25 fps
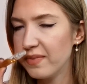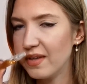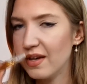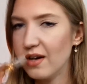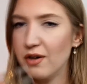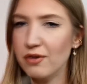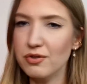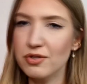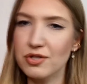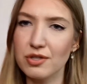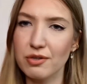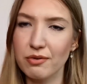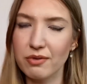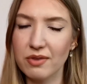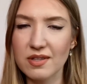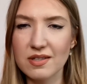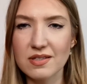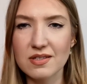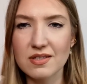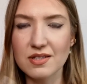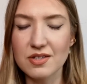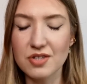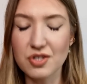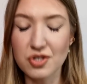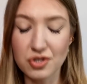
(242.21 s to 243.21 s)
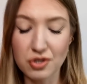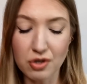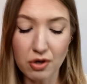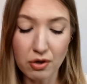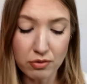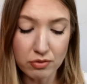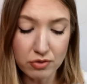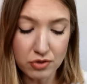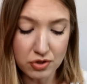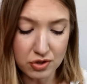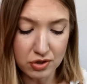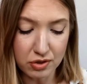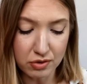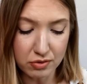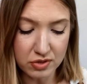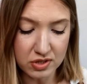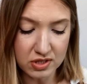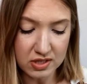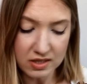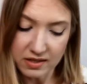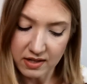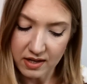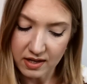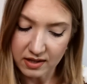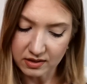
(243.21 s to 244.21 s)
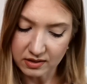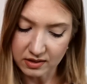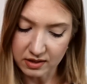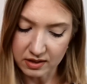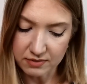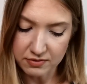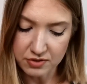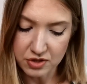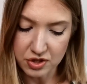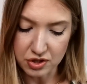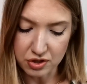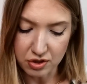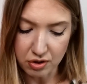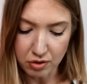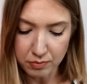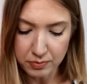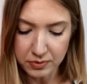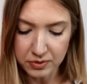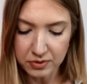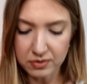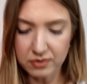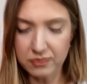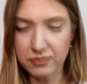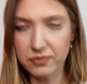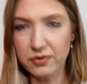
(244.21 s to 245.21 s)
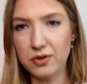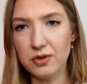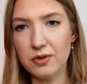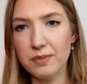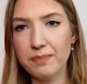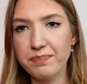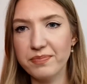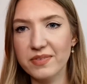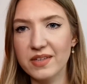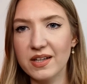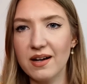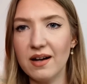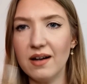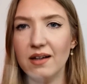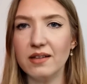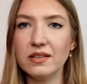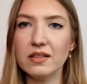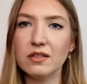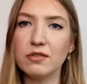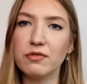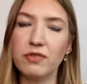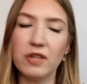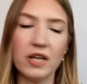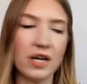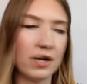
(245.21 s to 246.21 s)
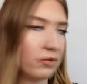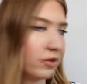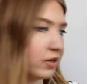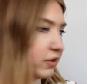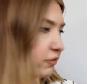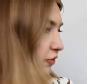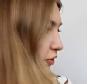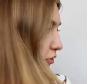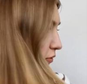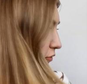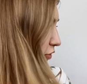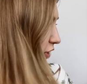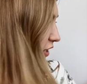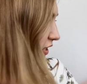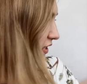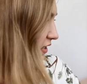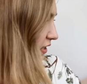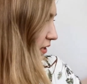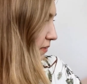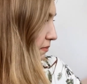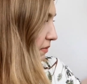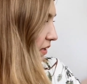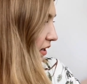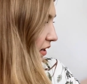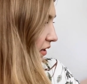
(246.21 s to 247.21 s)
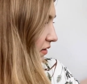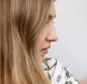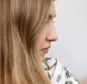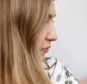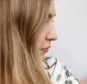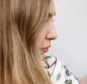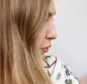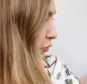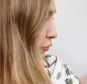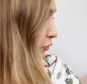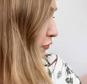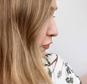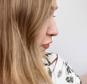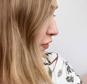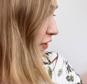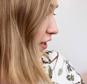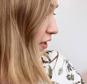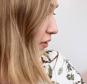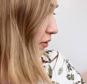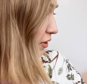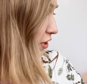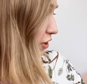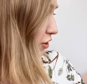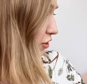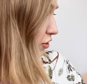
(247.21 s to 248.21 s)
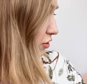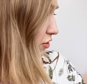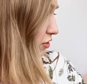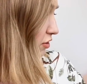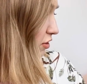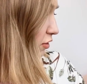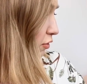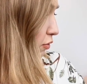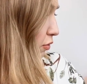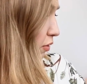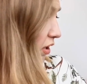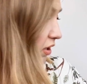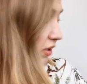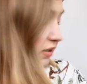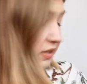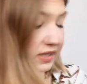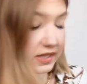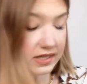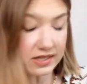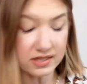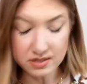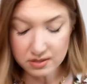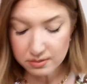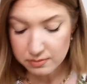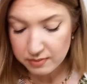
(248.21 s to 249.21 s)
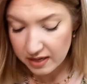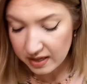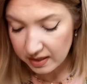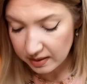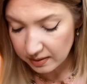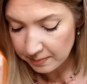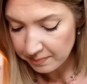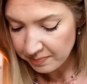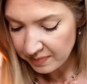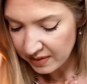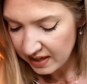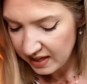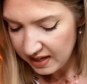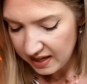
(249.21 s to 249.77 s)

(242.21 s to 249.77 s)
Oh, so this is so seductive, so beautiful. Carnal flower from Frederic Malle, very good quality as well.